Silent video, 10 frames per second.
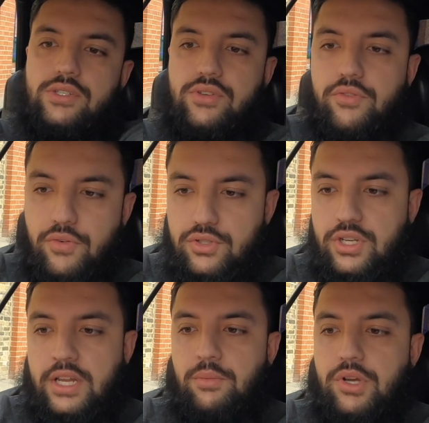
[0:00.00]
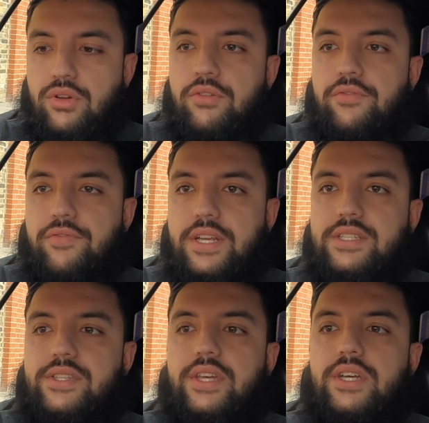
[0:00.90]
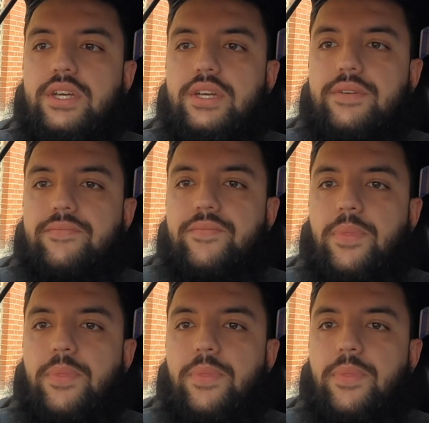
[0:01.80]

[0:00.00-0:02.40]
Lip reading: So unfortunately, we couldn't fix the